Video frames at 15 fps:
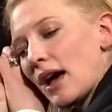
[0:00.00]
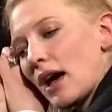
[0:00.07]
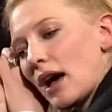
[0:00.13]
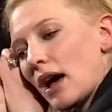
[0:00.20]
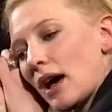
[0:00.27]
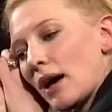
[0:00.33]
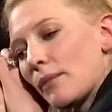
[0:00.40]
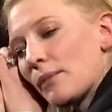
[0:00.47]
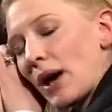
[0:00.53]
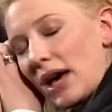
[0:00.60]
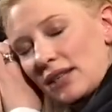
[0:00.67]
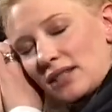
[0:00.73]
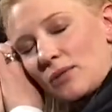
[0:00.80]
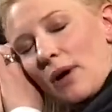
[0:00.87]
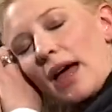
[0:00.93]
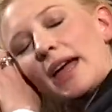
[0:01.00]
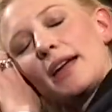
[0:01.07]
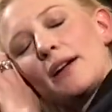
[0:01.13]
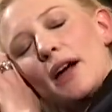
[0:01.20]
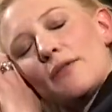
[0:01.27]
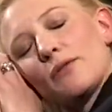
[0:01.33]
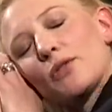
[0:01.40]
uh, passed away,
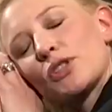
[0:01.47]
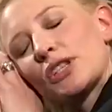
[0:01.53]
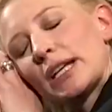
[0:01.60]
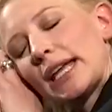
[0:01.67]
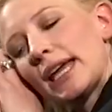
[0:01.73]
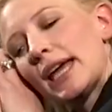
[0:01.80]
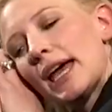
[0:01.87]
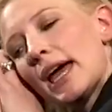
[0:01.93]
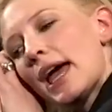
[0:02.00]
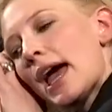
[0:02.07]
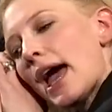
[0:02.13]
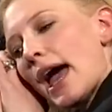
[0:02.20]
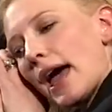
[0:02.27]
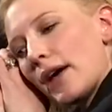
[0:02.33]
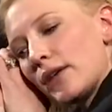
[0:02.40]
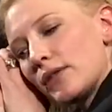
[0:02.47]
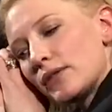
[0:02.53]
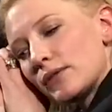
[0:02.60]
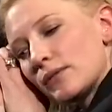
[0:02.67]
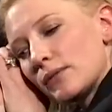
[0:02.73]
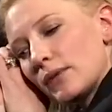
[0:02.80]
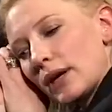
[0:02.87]
unfortunately. And
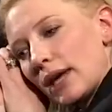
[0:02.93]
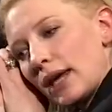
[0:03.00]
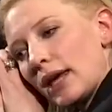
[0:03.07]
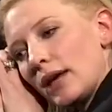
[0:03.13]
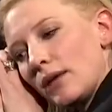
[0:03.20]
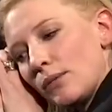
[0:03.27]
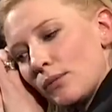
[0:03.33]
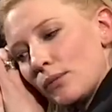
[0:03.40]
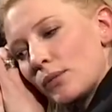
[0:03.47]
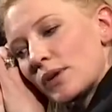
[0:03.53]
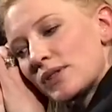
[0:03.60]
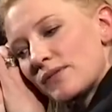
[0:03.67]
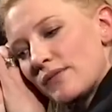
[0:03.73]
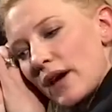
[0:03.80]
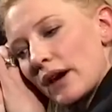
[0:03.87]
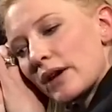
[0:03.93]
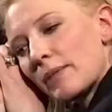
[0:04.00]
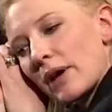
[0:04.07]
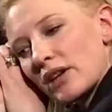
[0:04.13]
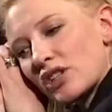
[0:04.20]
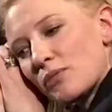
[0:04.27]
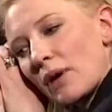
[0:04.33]
he was very
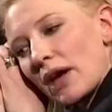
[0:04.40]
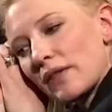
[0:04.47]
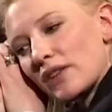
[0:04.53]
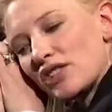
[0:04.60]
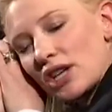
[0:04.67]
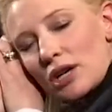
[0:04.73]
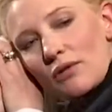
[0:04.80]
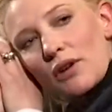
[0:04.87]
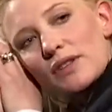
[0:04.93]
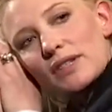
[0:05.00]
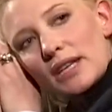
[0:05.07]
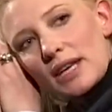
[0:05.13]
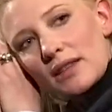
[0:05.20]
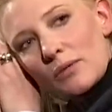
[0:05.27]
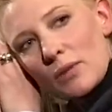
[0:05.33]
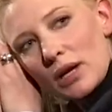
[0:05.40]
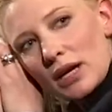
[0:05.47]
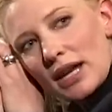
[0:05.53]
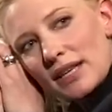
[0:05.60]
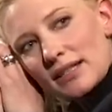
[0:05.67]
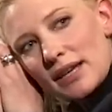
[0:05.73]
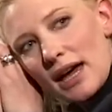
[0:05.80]
much about the generosity that one
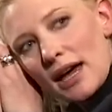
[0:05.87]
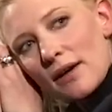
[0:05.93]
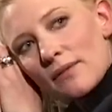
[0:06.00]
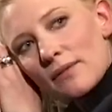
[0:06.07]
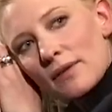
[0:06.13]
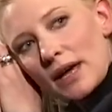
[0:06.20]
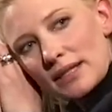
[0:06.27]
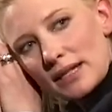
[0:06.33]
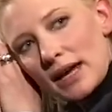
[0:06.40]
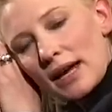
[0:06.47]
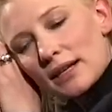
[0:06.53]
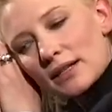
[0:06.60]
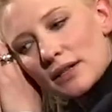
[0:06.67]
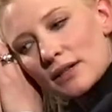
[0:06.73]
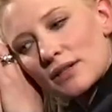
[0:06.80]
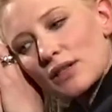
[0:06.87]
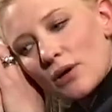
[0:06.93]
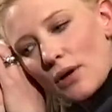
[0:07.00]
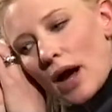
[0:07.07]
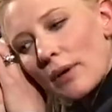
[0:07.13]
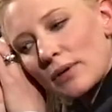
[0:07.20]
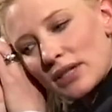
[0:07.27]
needs to have as an actor.
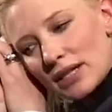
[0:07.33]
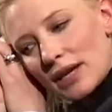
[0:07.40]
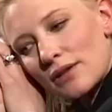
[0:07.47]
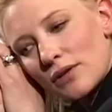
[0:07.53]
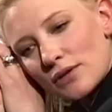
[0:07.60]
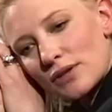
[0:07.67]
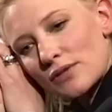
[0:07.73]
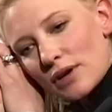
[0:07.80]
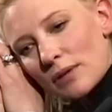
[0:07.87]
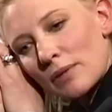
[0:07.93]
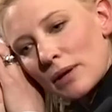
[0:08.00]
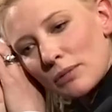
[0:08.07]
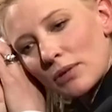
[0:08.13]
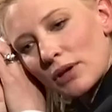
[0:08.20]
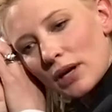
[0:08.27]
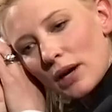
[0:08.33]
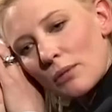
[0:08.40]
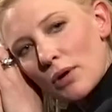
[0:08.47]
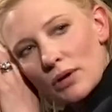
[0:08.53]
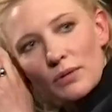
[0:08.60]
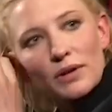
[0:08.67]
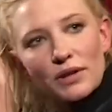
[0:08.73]
So I would say those three people that I
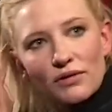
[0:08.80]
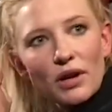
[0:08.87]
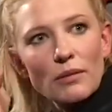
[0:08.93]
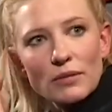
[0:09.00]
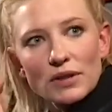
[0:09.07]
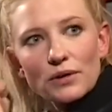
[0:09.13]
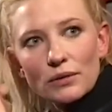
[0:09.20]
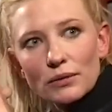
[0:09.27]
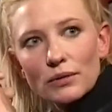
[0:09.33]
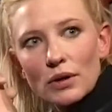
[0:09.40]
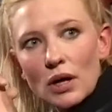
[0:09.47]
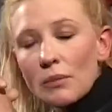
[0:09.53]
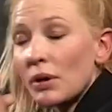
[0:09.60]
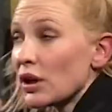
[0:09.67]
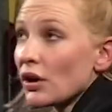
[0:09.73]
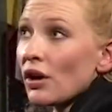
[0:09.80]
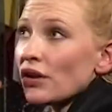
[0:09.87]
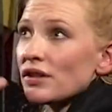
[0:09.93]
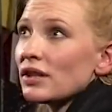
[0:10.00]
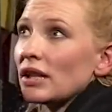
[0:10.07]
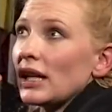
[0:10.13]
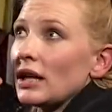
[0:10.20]
work with at drama school. But you're
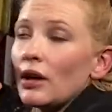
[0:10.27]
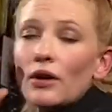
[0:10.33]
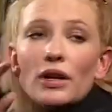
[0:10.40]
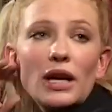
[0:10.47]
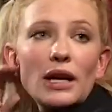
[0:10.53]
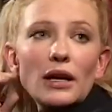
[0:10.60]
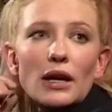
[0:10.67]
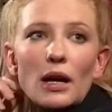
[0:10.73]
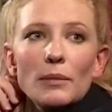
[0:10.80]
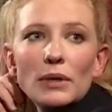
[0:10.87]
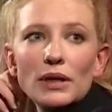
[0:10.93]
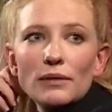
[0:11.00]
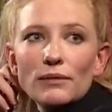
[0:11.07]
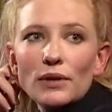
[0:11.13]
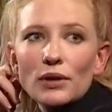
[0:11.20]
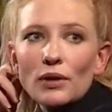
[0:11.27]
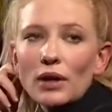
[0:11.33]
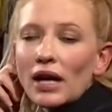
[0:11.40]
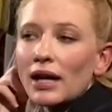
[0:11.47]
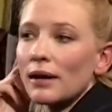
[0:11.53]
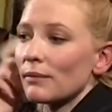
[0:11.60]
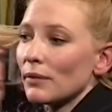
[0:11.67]
constantly learning. I mean, you know,
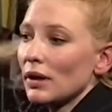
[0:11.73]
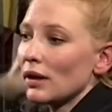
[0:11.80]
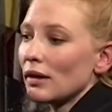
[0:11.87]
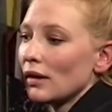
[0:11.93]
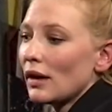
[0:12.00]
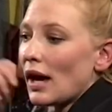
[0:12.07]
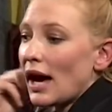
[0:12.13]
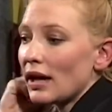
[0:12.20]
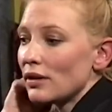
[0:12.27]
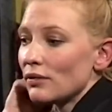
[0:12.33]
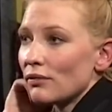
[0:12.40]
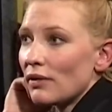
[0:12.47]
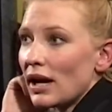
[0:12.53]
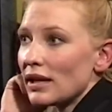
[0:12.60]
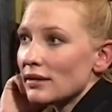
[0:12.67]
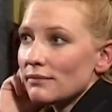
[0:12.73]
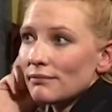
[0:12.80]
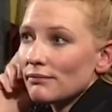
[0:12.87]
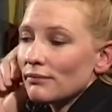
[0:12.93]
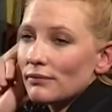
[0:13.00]
like I hadn't read